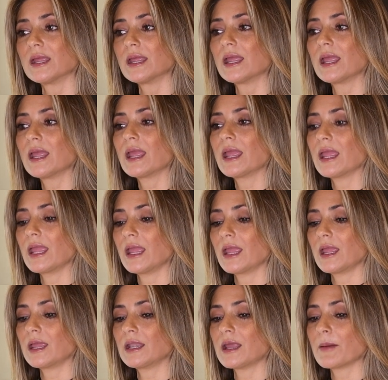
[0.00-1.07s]
yeah.
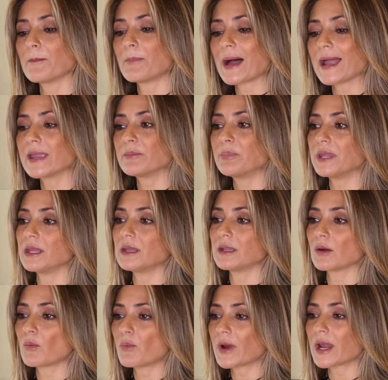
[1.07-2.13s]
And by
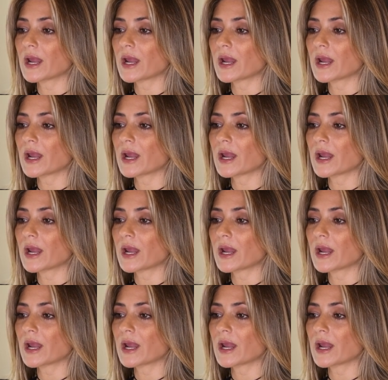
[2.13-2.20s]
being